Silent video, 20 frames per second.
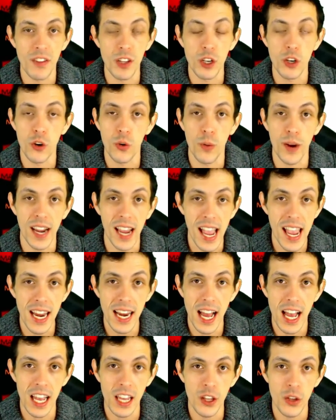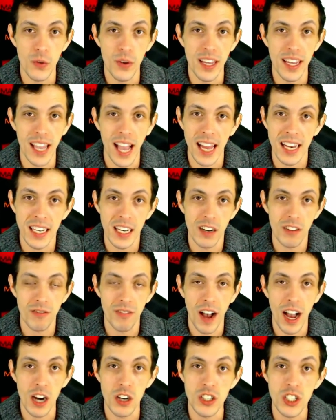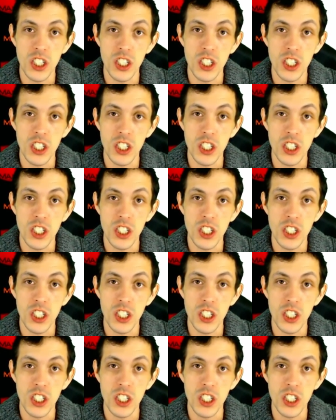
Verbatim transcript: to create a unique identifier.